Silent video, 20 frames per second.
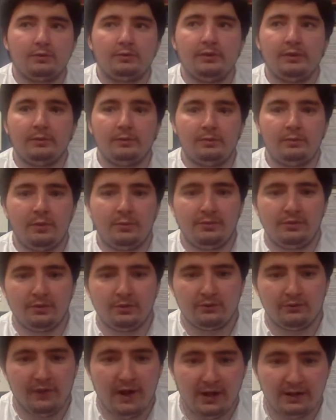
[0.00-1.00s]
They appear
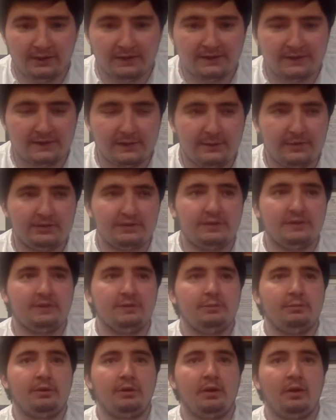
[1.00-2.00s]
violent in some inches,
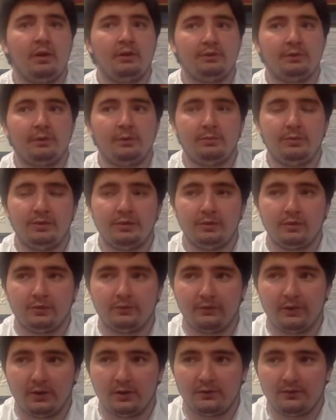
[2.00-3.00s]
but also appear
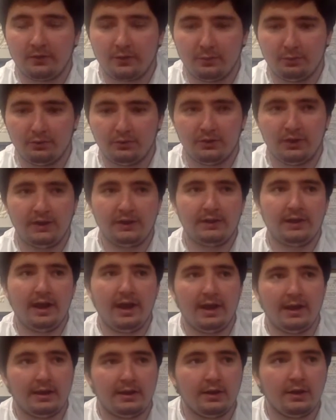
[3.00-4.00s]
very, very polite
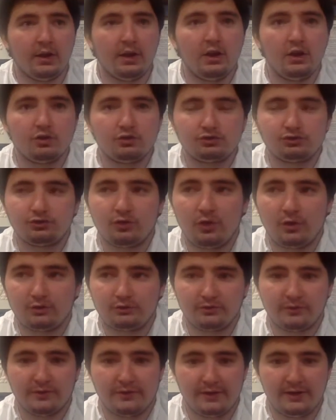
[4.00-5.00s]
and
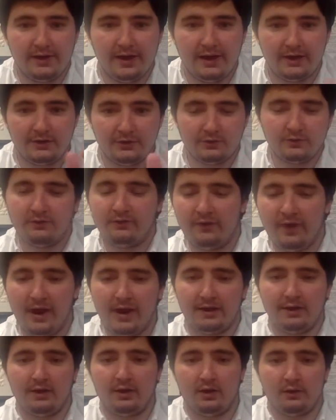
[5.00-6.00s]
strong-driven and unified
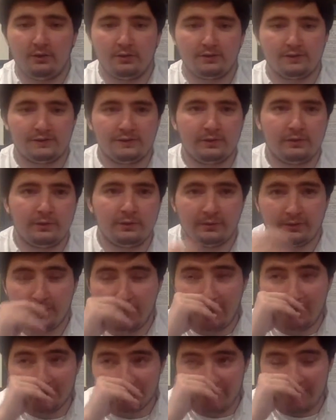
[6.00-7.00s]
in others. So they were
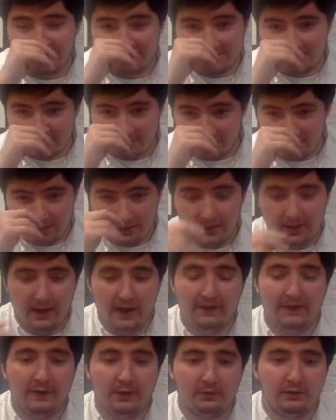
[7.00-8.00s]
contrasting, and
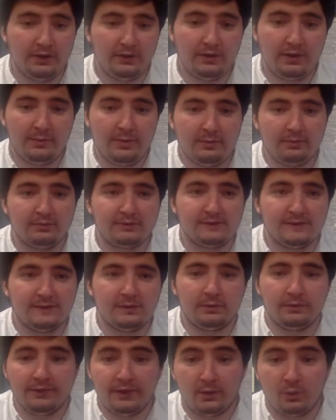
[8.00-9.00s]
they only let people see
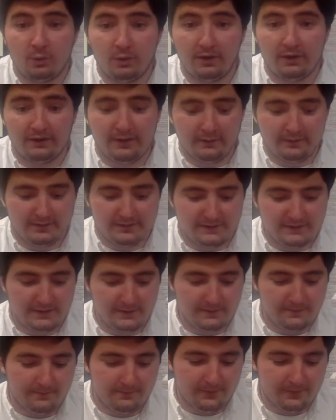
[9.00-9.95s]
what they wanted them to see.